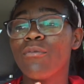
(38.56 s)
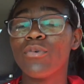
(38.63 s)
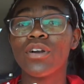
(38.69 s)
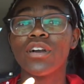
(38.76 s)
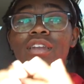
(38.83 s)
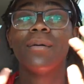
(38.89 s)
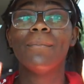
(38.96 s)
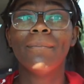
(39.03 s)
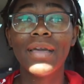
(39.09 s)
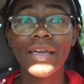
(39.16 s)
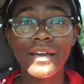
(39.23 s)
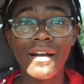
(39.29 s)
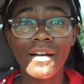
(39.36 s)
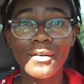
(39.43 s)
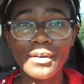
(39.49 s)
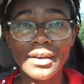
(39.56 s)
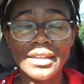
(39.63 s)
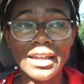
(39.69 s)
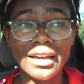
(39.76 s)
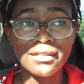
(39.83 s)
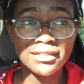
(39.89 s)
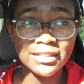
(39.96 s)
we're gonna make our way
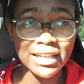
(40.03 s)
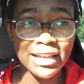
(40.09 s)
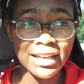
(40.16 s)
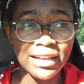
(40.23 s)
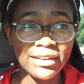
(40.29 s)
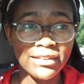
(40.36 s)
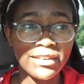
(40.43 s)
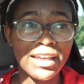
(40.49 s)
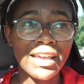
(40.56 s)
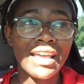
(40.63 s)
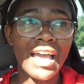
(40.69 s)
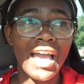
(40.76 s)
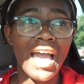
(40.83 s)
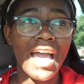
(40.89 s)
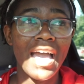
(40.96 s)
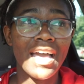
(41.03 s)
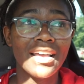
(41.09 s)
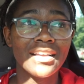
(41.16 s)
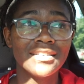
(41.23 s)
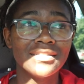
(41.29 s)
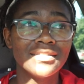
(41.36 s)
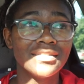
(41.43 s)
downtown
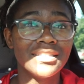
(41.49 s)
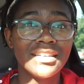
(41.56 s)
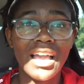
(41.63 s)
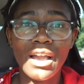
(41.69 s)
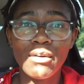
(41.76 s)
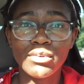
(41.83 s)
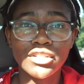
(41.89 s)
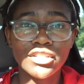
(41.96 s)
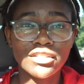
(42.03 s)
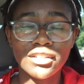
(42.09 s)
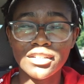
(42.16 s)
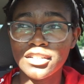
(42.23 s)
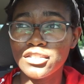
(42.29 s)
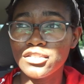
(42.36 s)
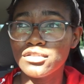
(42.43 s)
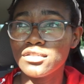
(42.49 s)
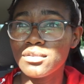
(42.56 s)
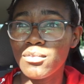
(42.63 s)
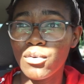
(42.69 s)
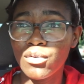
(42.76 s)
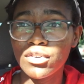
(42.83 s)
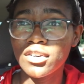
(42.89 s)
and yeah, we're just gonna do
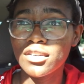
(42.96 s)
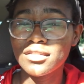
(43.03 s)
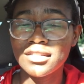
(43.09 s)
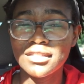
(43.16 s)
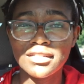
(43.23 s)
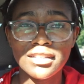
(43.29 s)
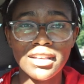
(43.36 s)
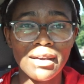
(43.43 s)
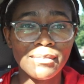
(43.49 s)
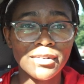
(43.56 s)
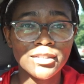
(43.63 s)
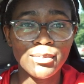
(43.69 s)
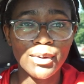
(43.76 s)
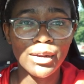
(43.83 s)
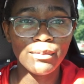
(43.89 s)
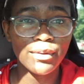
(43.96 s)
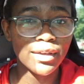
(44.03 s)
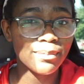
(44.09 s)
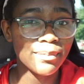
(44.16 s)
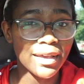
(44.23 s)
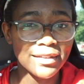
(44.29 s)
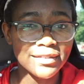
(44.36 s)
some orders and see how much money we
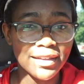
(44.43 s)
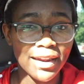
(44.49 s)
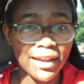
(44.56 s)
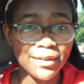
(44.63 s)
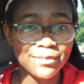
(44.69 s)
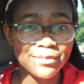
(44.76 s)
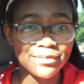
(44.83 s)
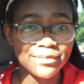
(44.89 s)
can make today.